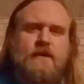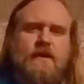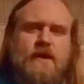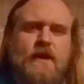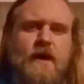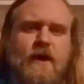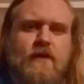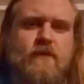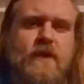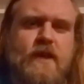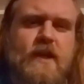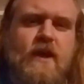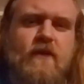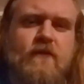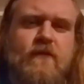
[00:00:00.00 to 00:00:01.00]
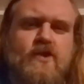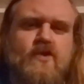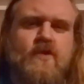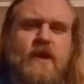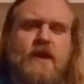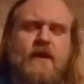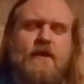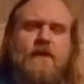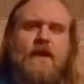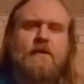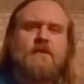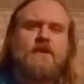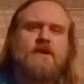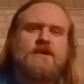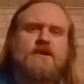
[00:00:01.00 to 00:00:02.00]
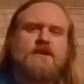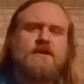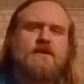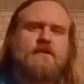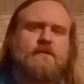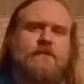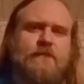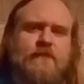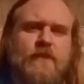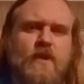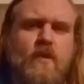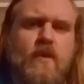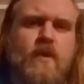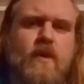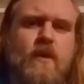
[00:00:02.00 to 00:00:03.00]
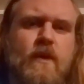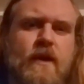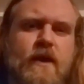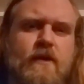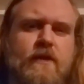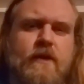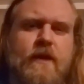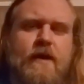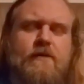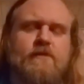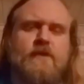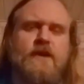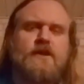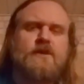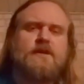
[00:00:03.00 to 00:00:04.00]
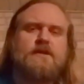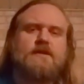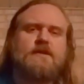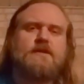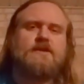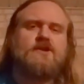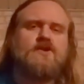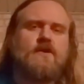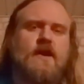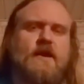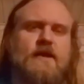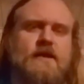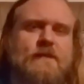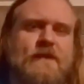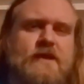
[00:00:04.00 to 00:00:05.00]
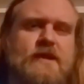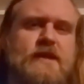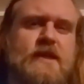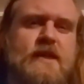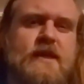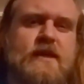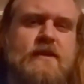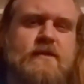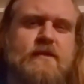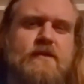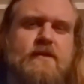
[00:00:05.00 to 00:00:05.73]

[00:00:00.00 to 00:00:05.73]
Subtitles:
Yeah, I don't really care for drinking that much. I don't know how Hitchens drank as much as he did.